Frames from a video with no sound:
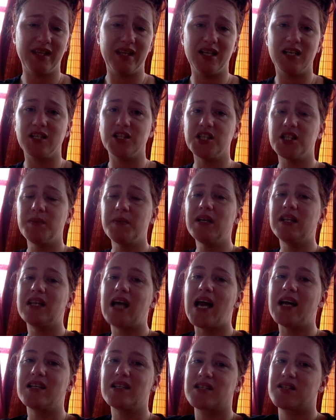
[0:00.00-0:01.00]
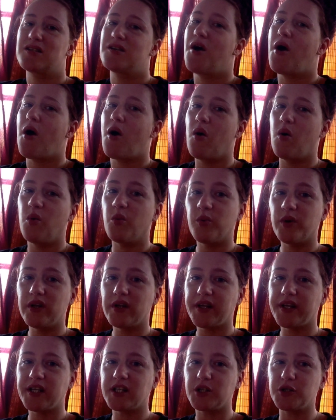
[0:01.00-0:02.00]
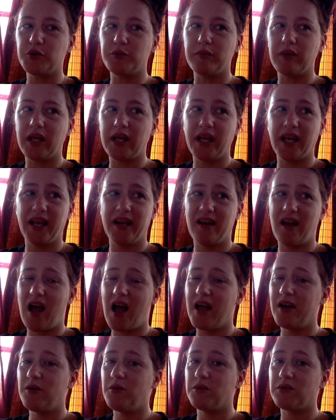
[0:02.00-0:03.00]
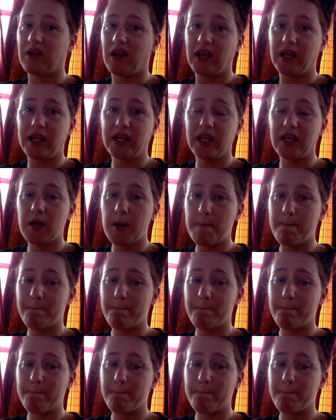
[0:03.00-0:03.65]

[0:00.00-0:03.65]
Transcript: there's just been a lot of snow, really gloomy, and I don't like it.